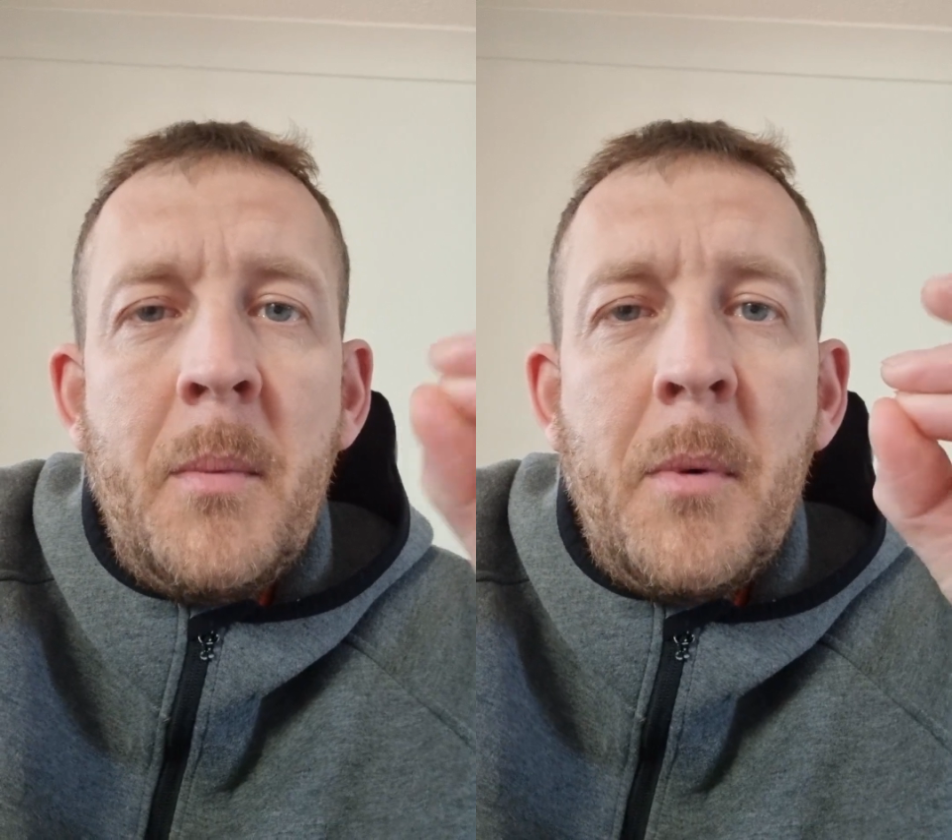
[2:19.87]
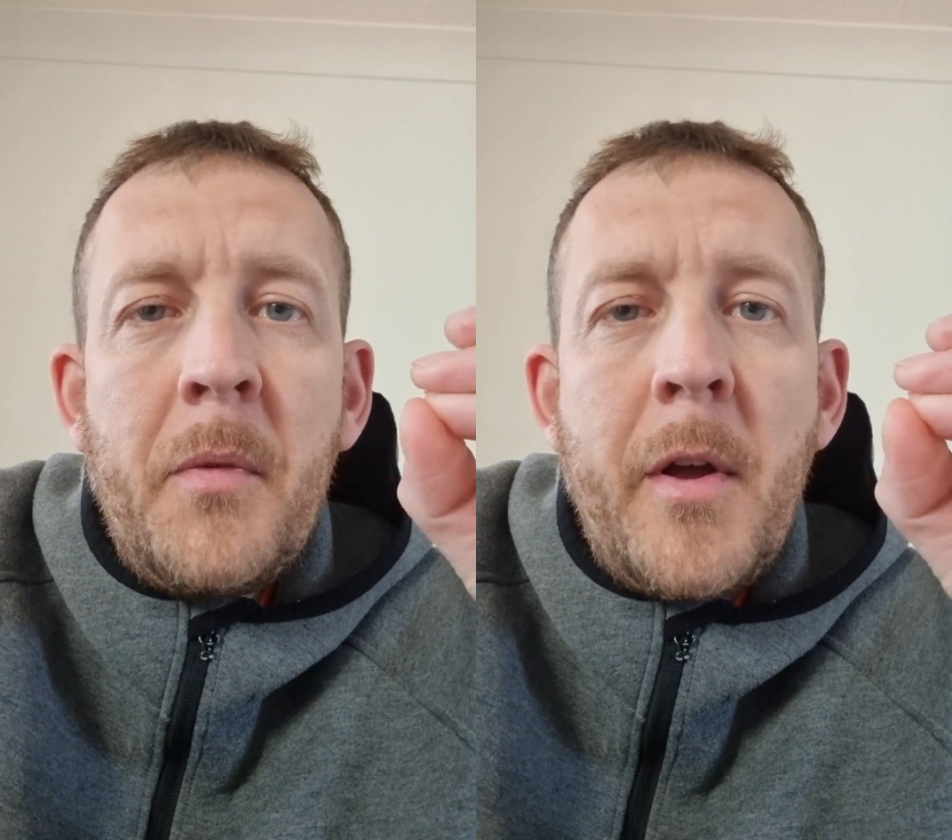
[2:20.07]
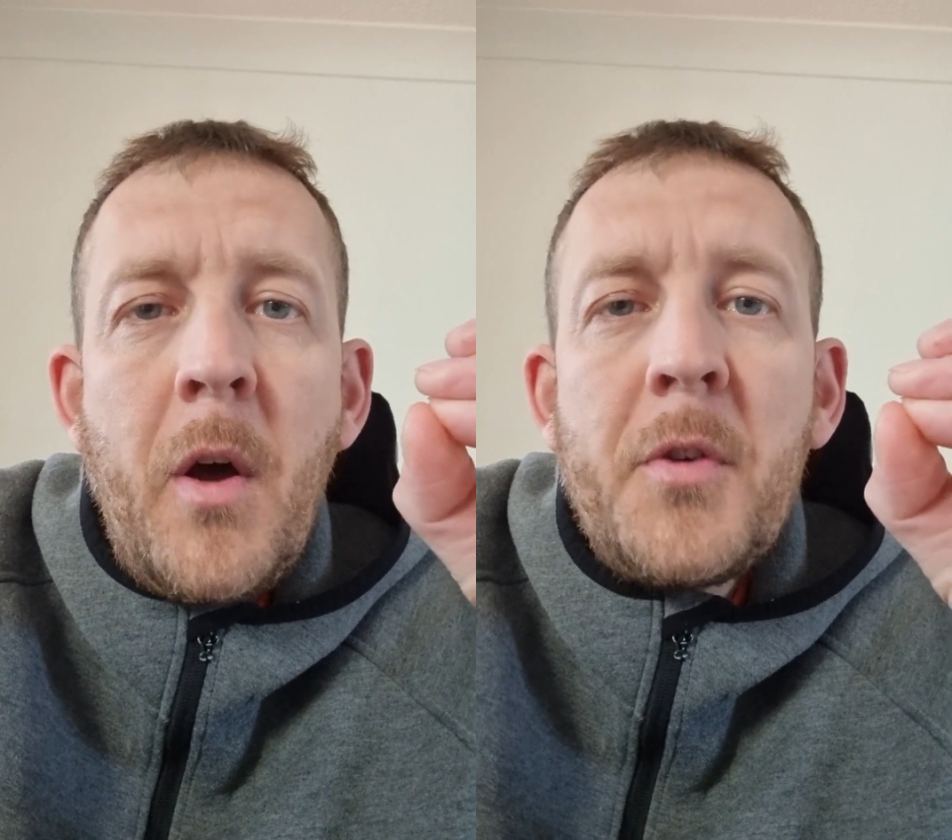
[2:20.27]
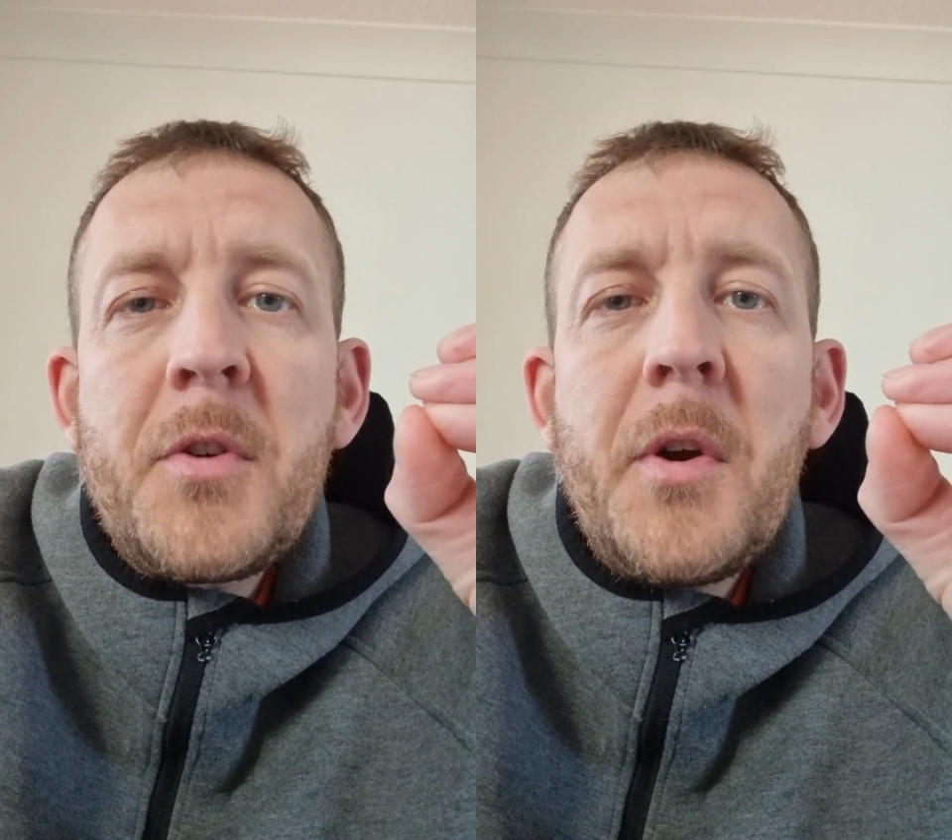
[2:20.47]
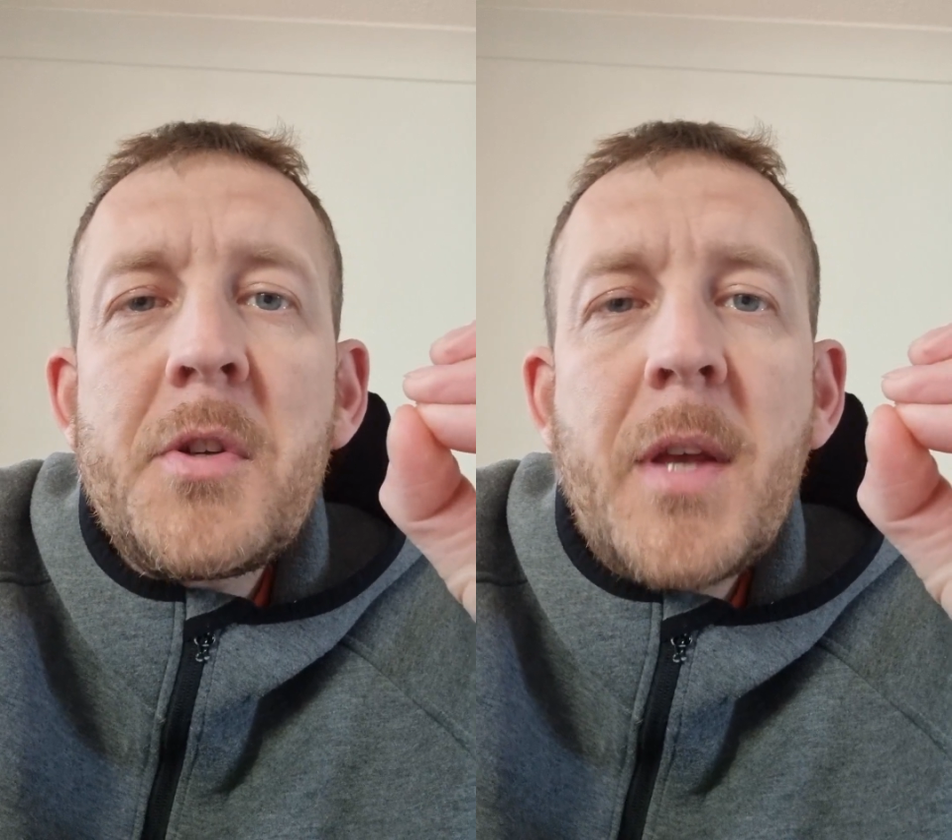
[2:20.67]
but they
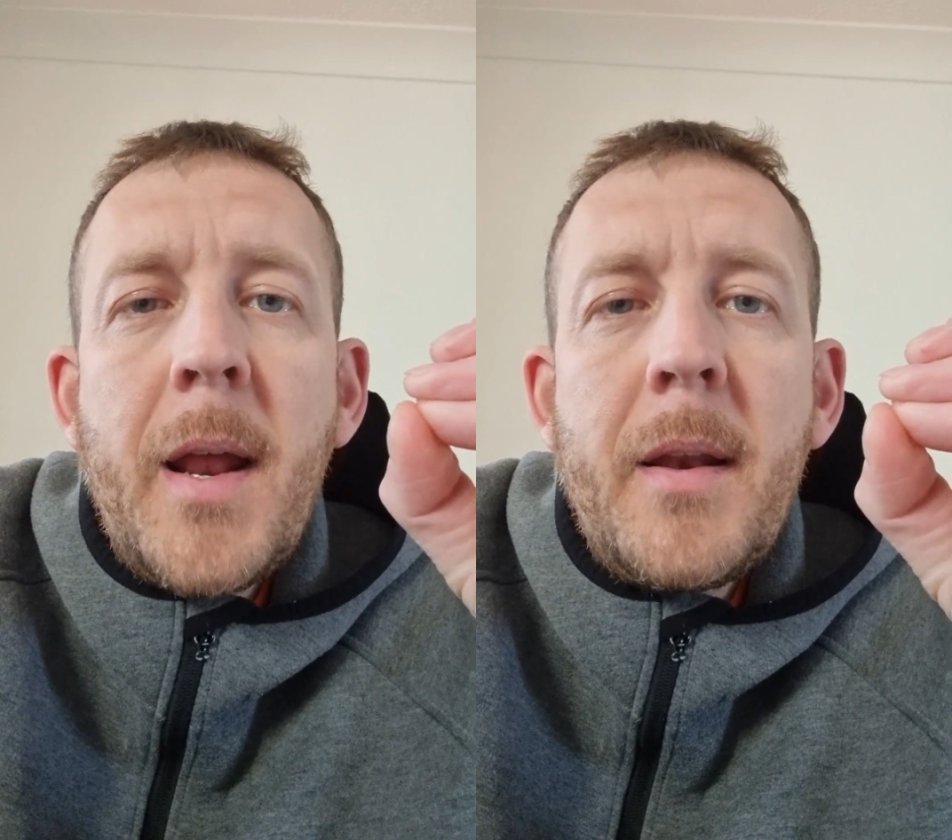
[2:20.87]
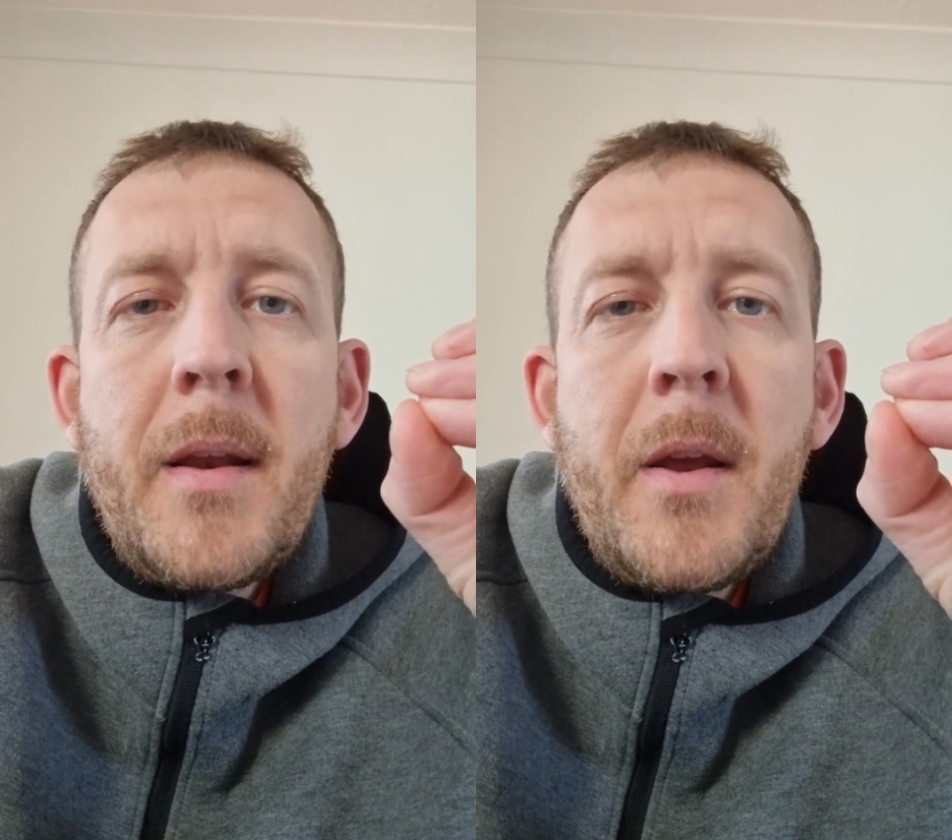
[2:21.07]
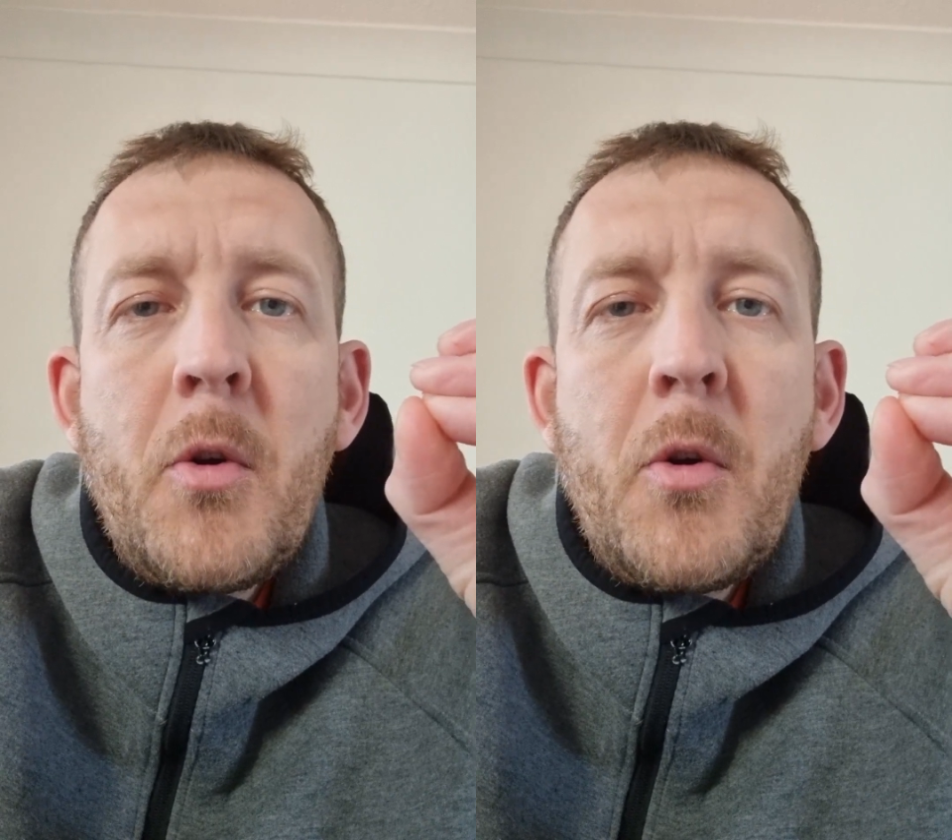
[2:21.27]
also said it